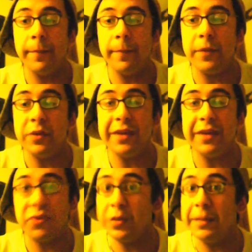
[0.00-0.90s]
you need
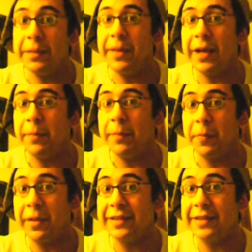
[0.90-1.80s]
to really pick up your
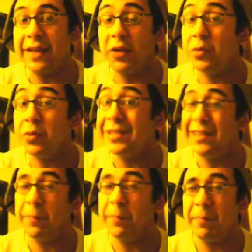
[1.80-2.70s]
play style. You really need
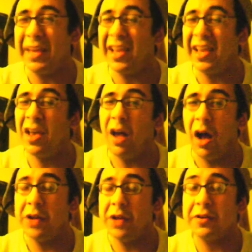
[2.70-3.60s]
to be
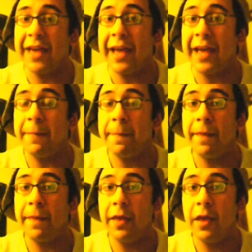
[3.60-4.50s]
on your game
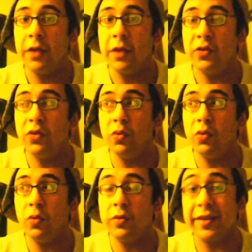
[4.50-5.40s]

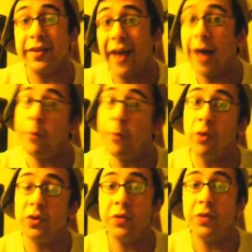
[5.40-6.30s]
to top or
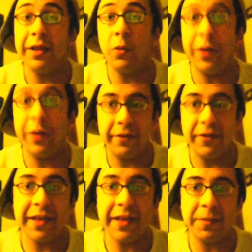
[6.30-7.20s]
to do well at
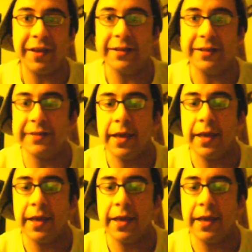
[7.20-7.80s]
events, because